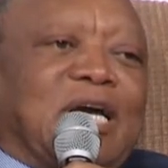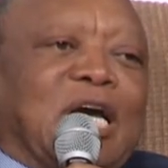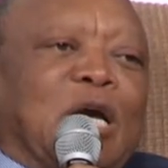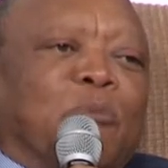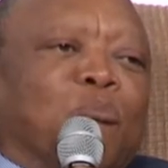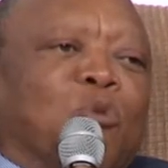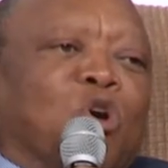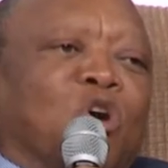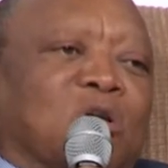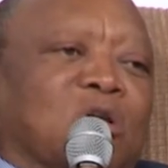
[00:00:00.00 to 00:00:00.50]
a
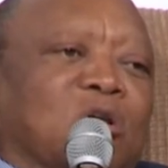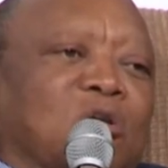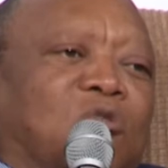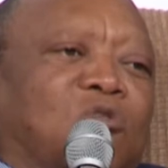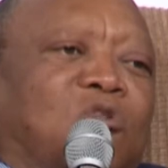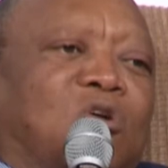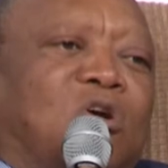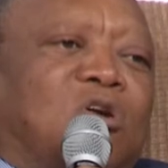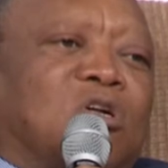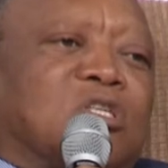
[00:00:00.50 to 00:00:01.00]
model
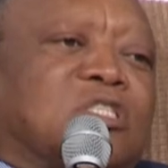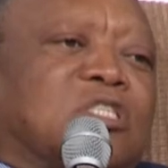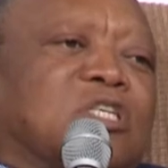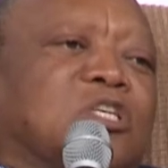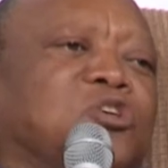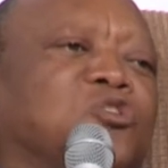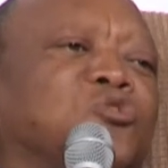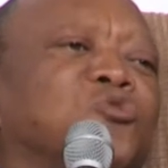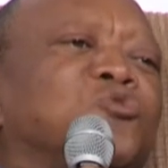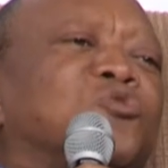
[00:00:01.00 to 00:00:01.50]
called
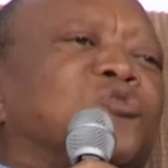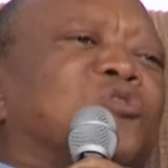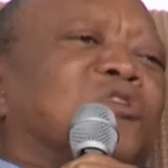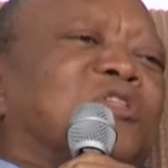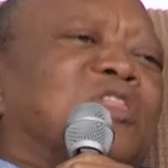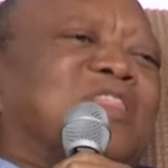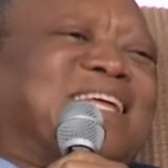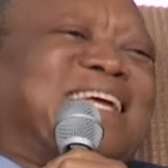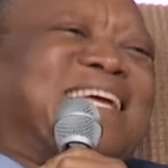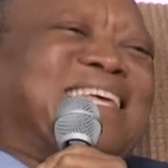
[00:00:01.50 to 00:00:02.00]
Euro
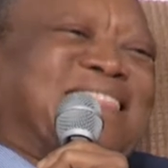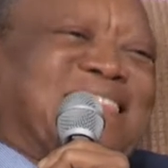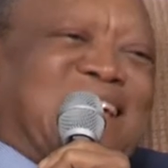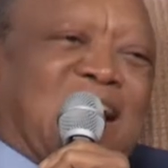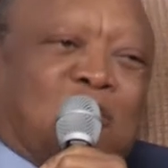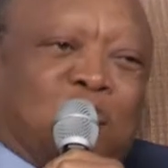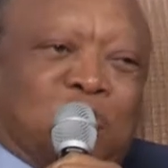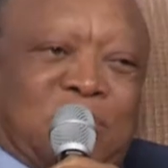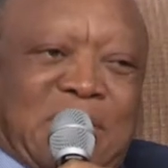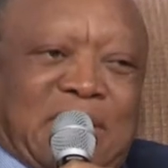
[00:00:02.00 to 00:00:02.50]

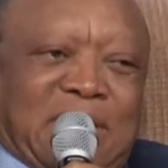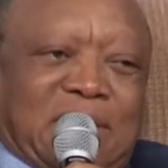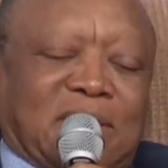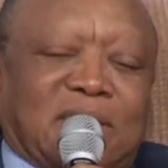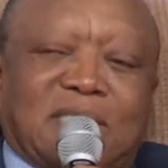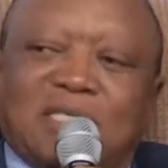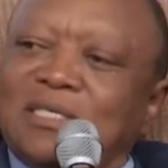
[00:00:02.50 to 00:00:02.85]
3000,